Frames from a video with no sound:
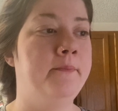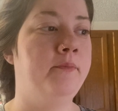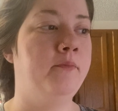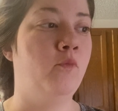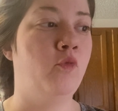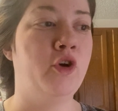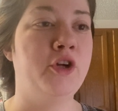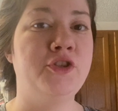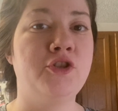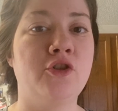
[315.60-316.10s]

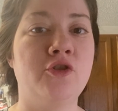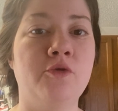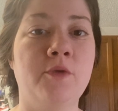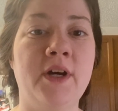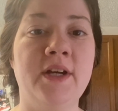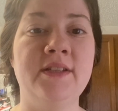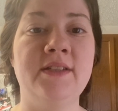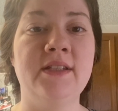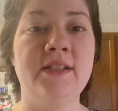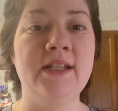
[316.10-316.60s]
Once or
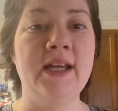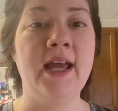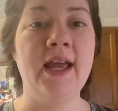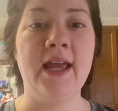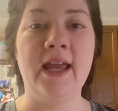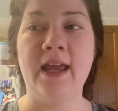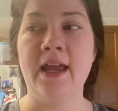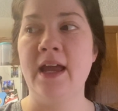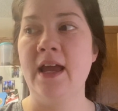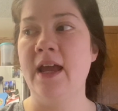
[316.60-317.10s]
twice a
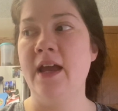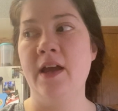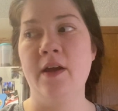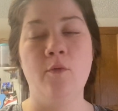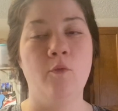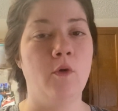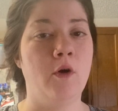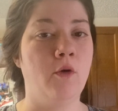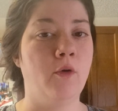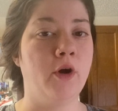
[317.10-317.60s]
day.
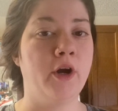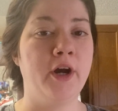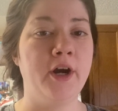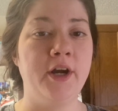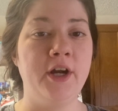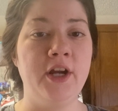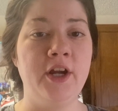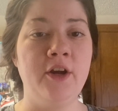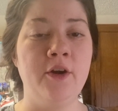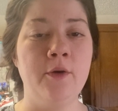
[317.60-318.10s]
It won't
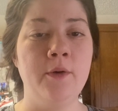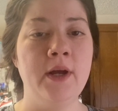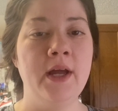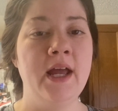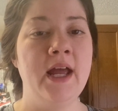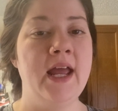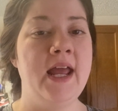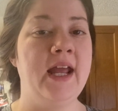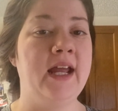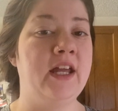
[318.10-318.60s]
hurt you.
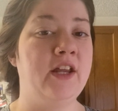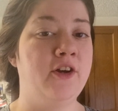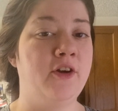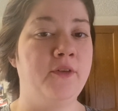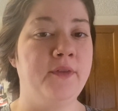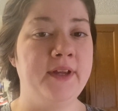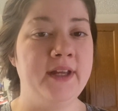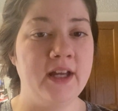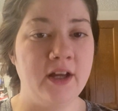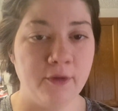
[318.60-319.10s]
It can
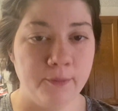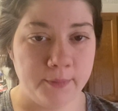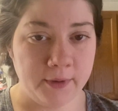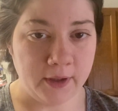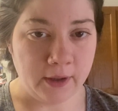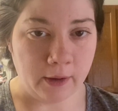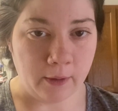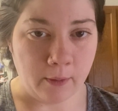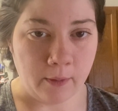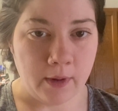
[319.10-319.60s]
only help
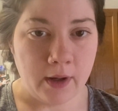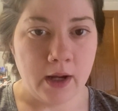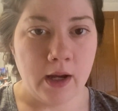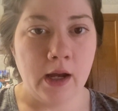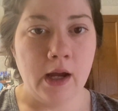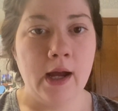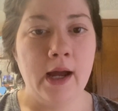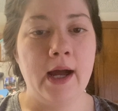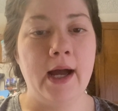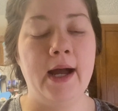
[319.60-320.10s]
you.
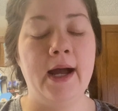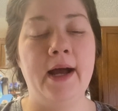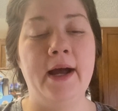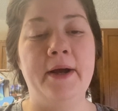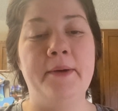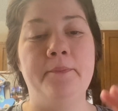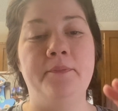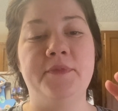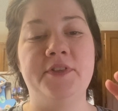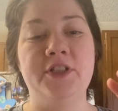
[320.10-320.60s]

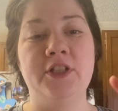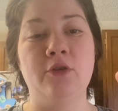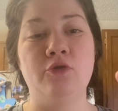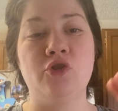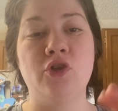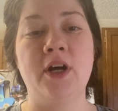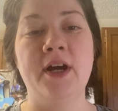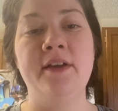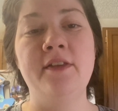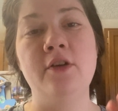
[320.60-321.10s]
So
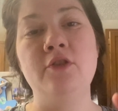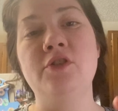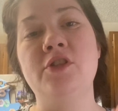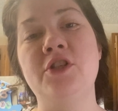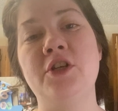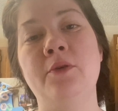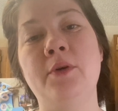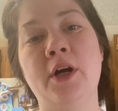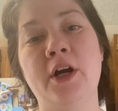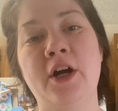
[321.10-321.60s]
try those
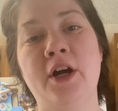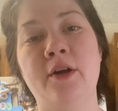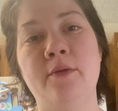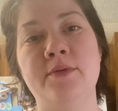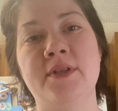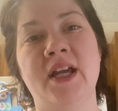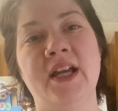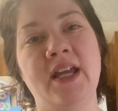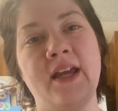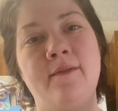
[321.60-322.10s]
2
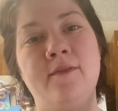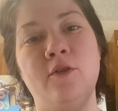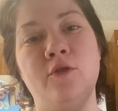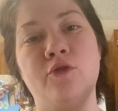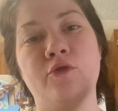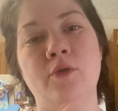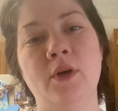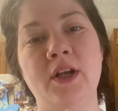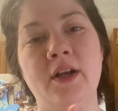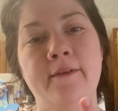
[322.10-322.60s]
herbs. I gave you
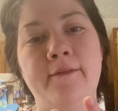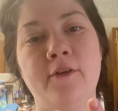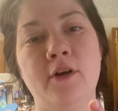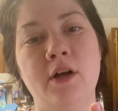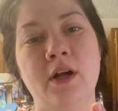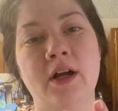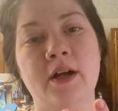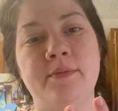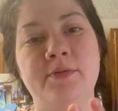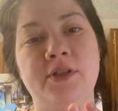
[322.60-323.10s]
3 different
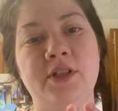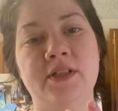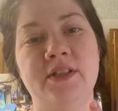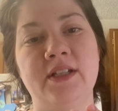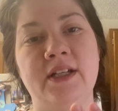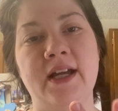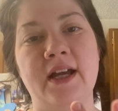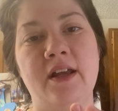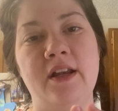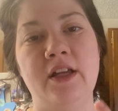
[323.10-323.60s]
options
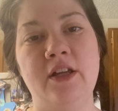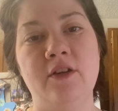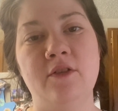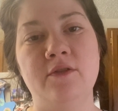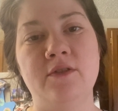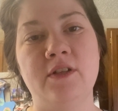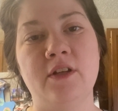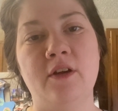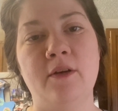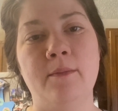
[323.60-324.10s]
on how to
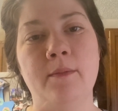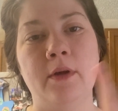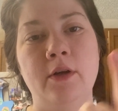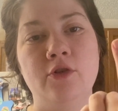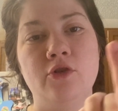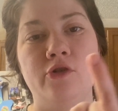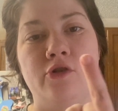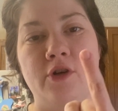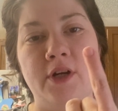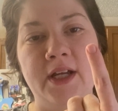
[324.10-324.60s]
use them:
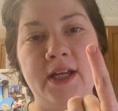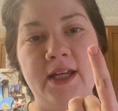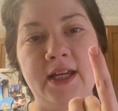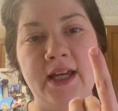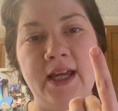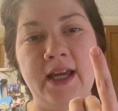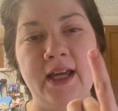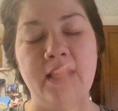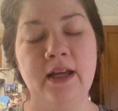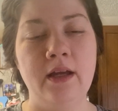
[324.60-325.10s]

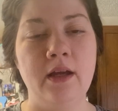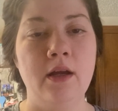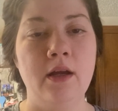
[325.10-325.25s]
drinking,